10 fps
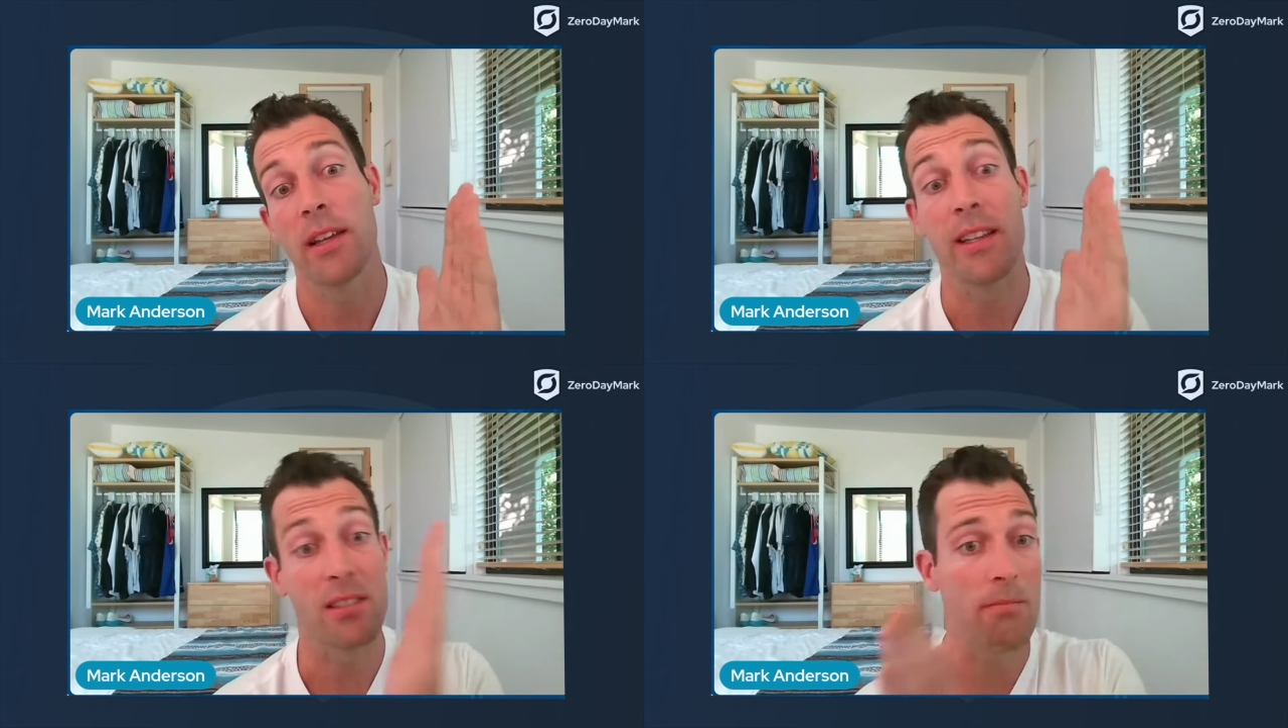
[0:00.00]

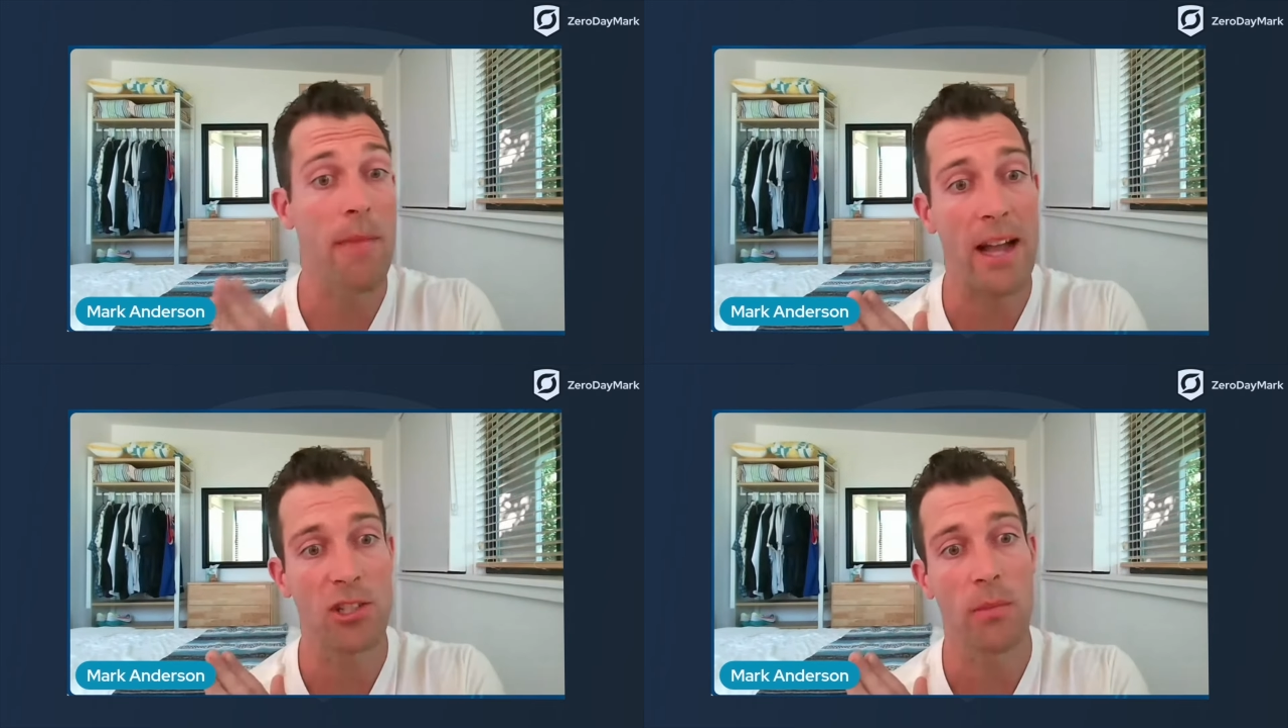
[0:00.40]
is it
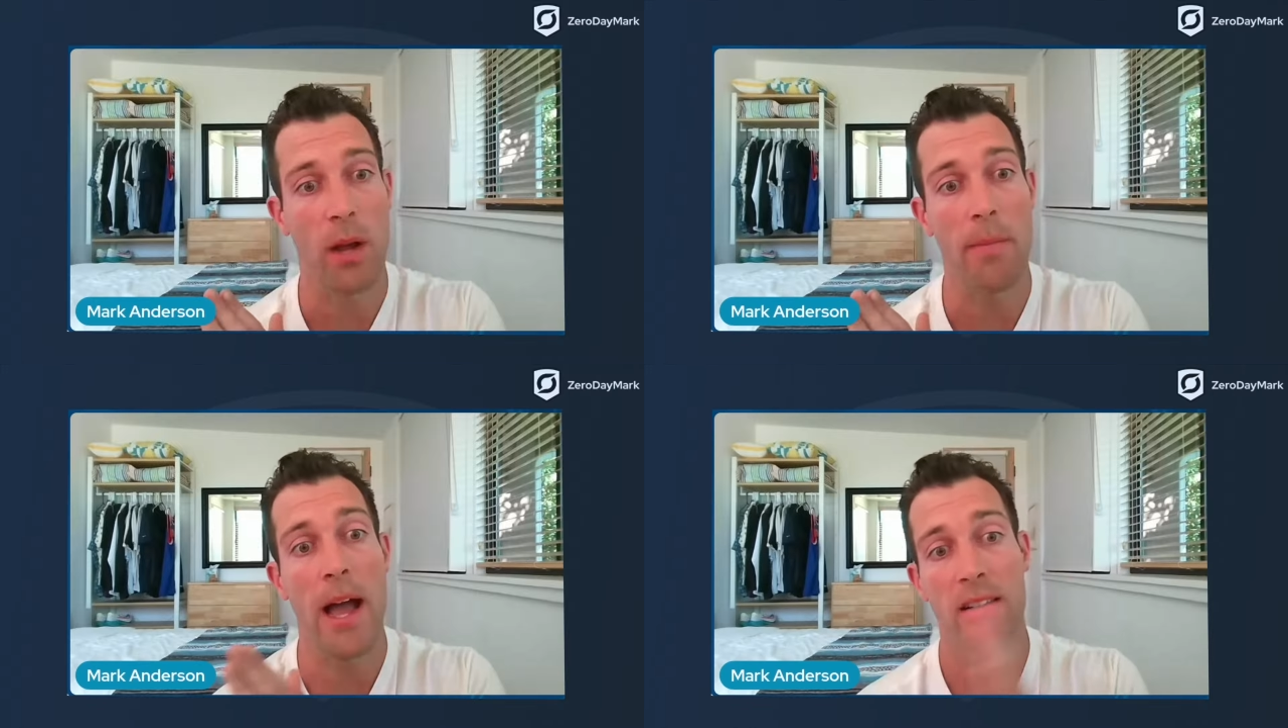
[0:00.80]
matching
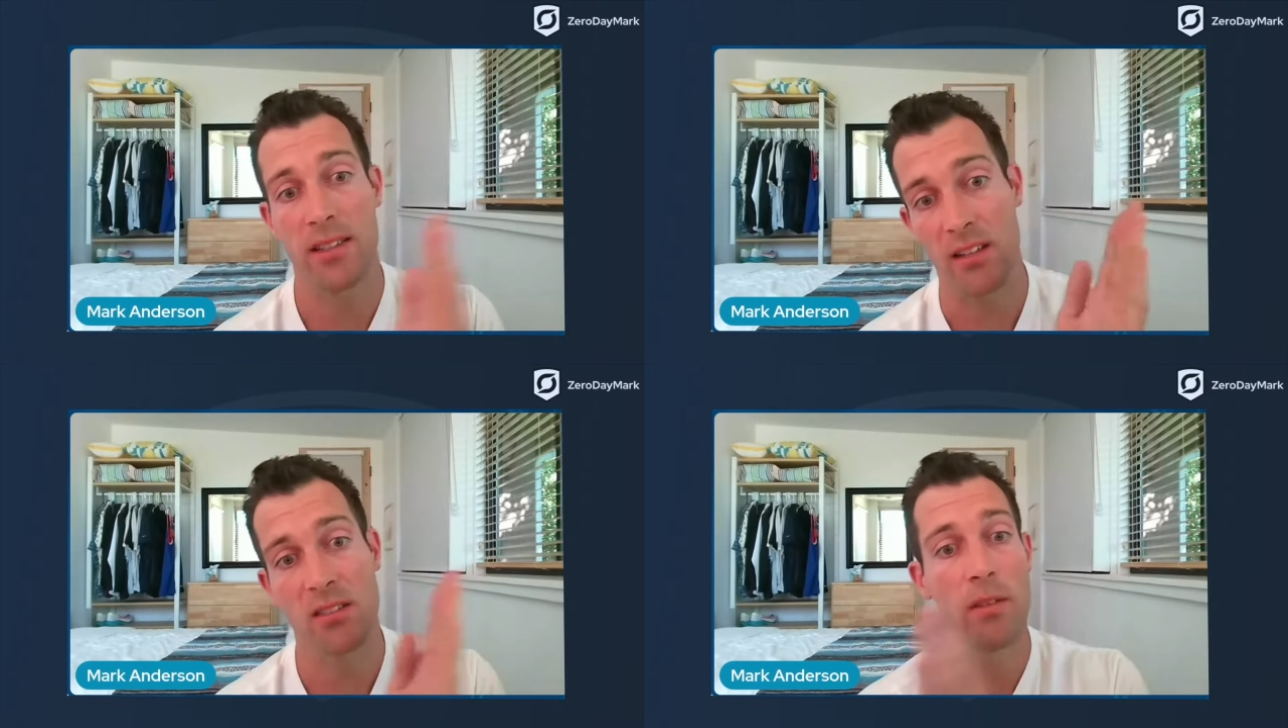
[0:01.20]
my back
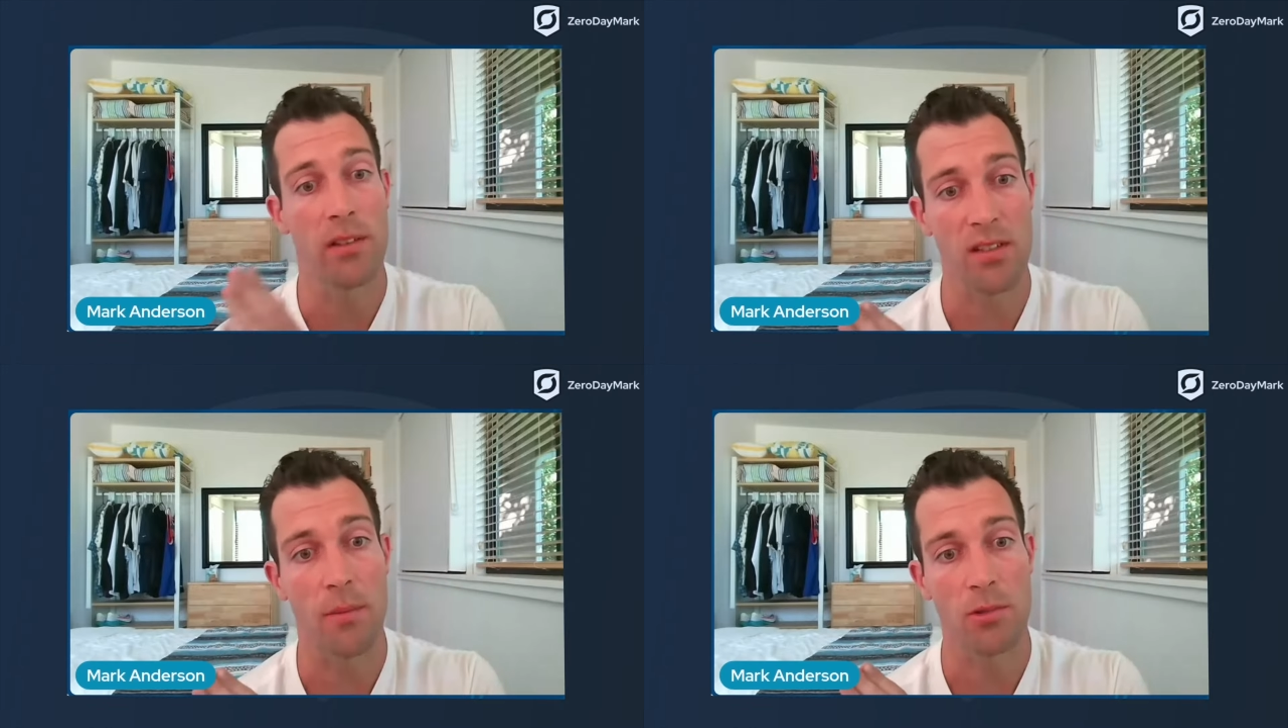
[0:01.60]
test so
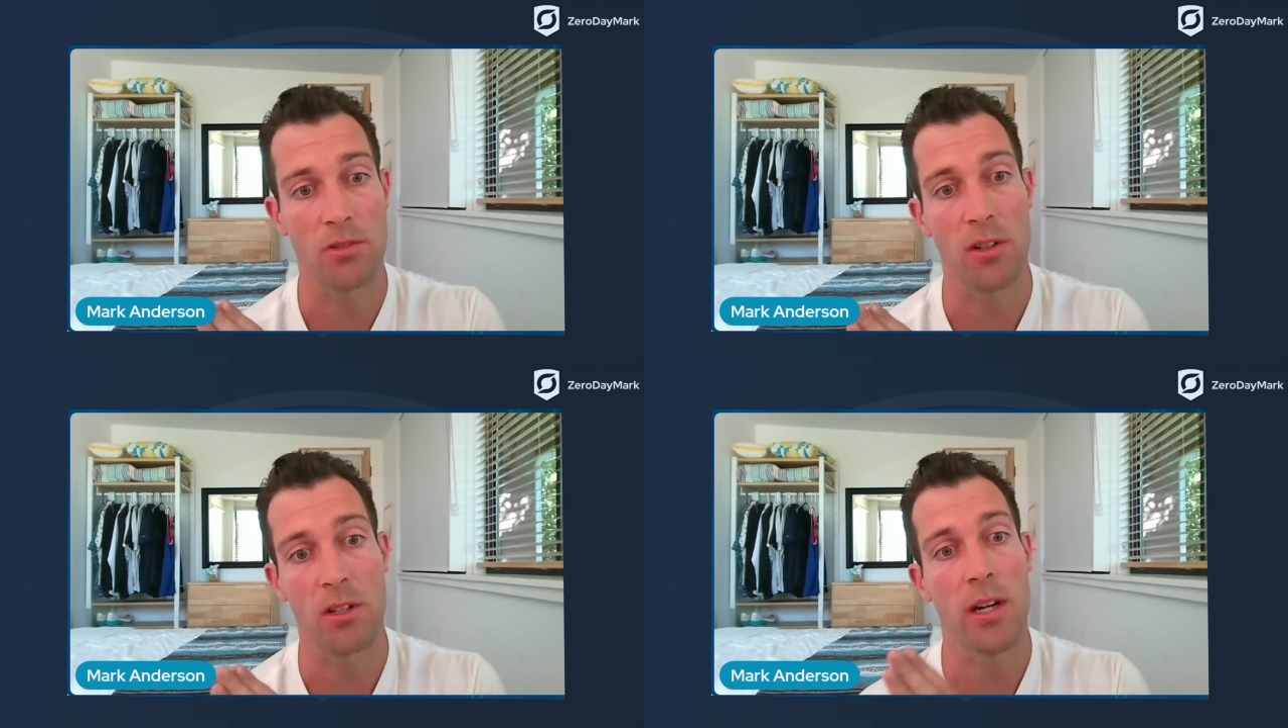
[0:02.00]
the
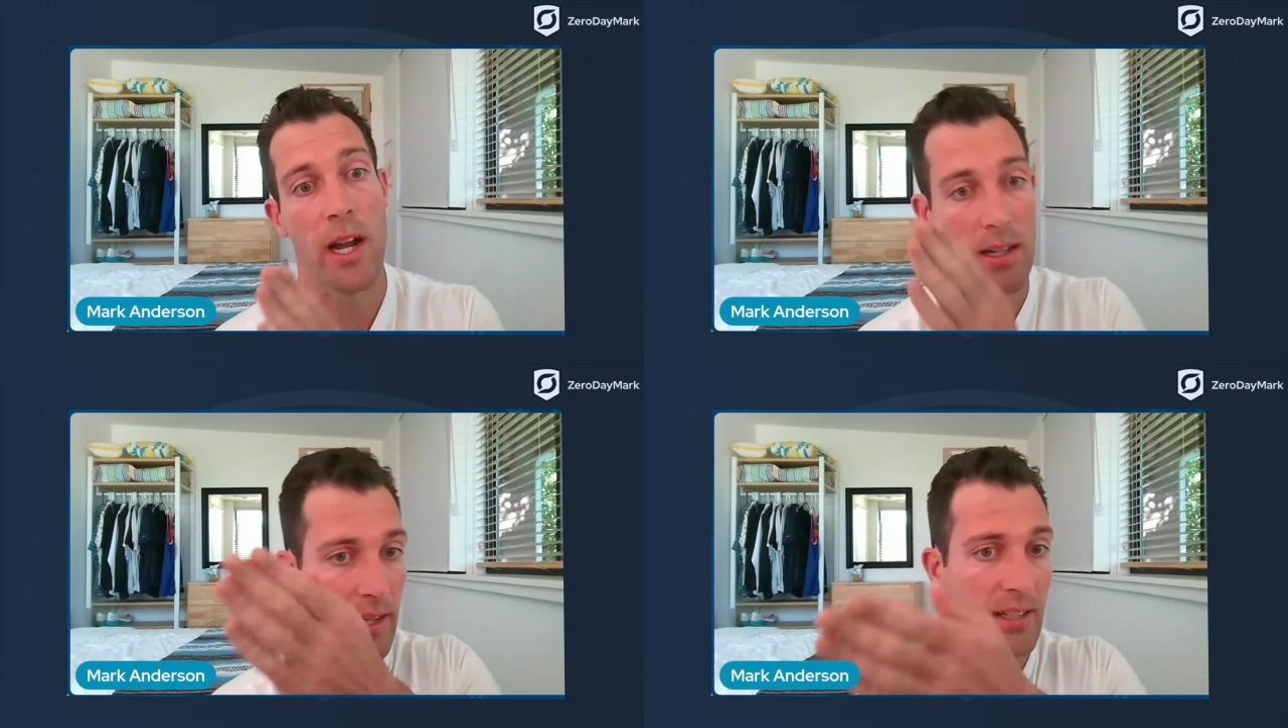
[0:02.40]
assumptions are correct?